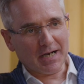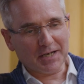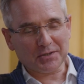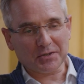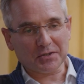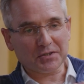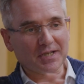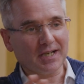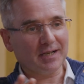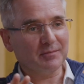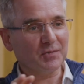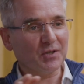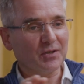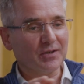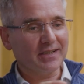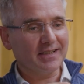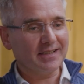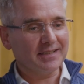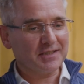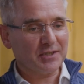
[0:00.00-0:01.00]
I should say I'm not
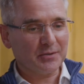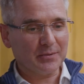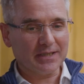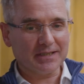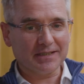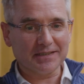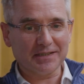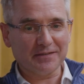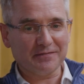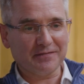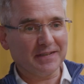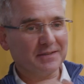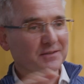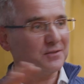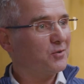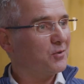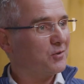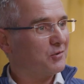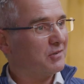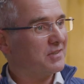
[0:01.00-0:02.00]
here to either defend
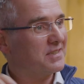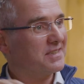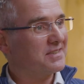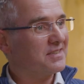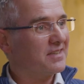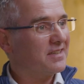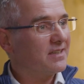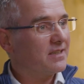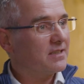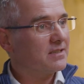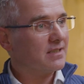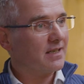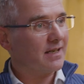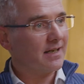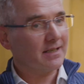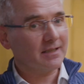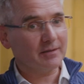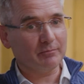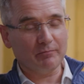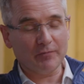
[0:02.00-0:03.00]
or criticise.
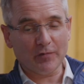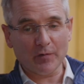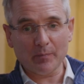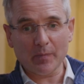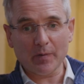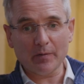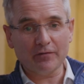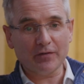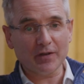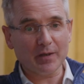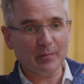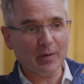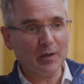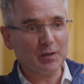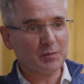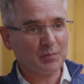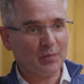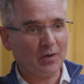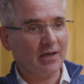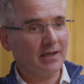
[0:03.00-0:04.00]
For the
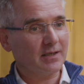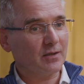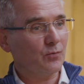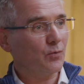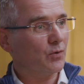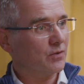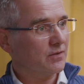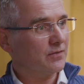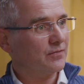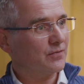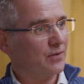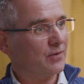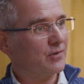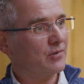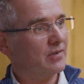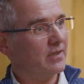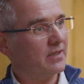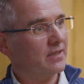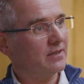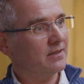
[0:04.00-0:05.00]
most part, I had a wonderful
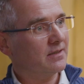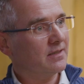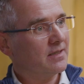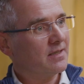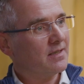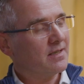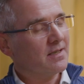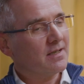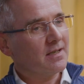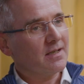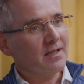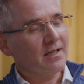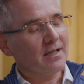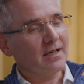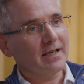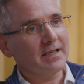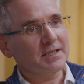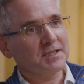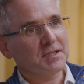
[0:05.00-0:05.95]
career at